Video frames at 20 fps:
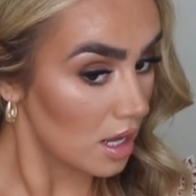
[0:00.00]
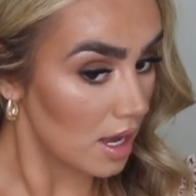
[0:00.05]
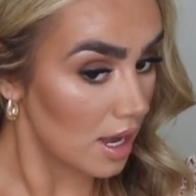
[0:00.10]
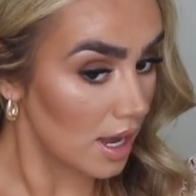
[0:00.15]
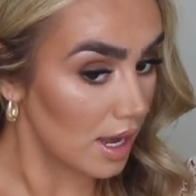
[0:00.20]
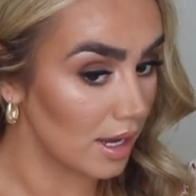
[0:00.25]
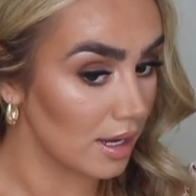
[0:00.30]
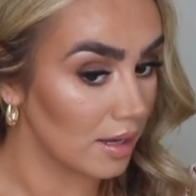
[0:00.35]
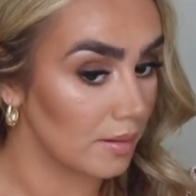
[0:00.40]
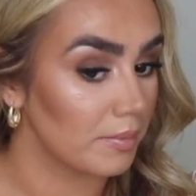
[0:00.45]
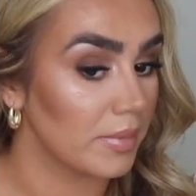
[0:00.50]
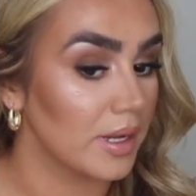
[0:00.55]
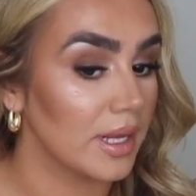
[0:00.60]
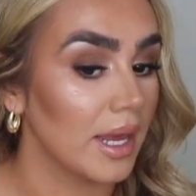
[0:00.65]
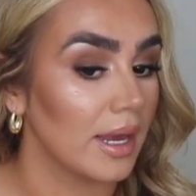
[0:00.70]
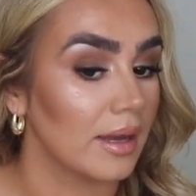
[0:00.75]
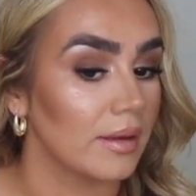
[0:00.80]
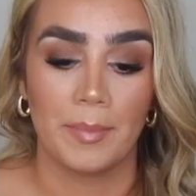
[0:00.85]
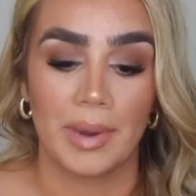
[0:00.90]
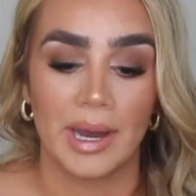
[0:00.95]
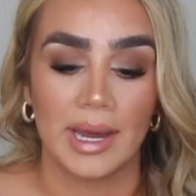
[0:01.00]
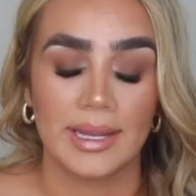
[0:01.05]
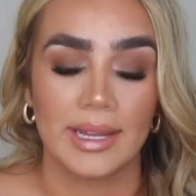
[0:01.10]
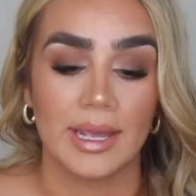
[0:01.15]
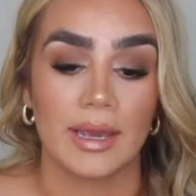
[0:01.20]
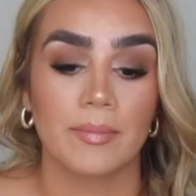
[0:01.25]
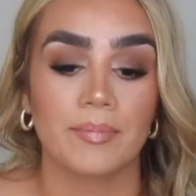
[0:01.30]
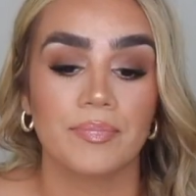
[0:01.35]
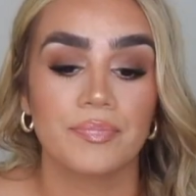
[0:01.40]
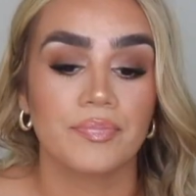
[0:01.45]
But yeah,
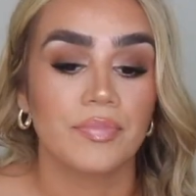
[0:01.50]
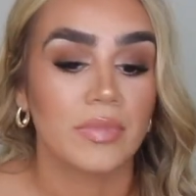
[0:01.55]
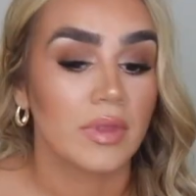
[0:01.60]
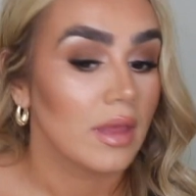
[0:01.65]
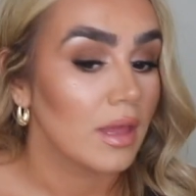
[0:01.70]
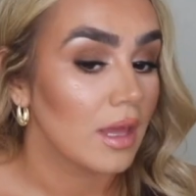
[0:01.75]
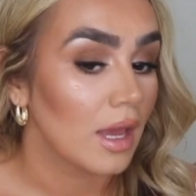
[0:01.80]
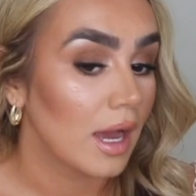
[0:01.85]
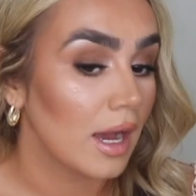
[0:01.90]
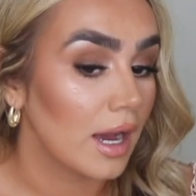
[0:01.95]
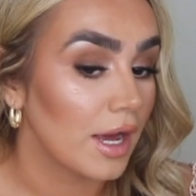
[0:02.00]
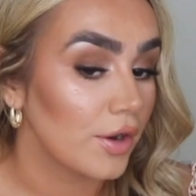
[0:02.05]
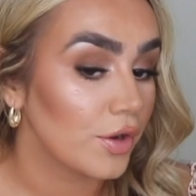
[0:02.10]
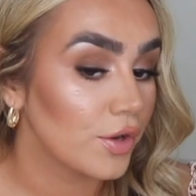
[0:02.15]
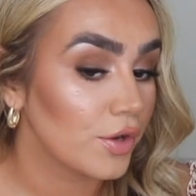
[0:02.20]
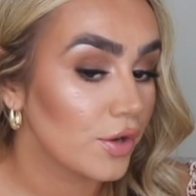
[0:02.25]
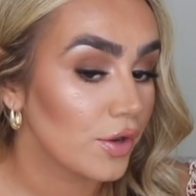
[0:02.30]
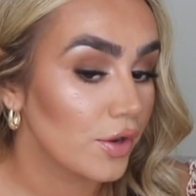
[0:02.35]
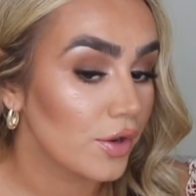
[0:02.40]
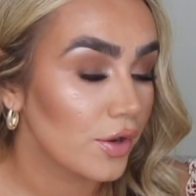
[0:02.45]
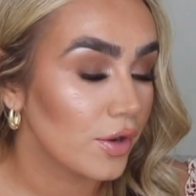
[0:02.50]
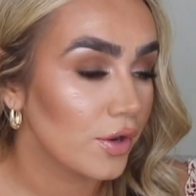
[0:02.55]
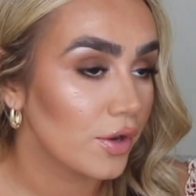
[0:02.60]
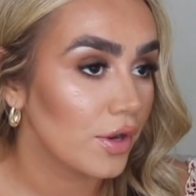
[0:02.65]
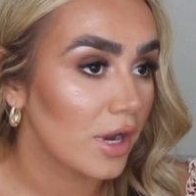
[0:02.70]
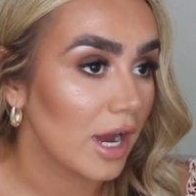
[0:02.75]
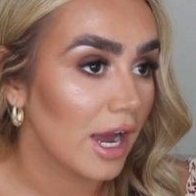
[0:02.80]
I don't know.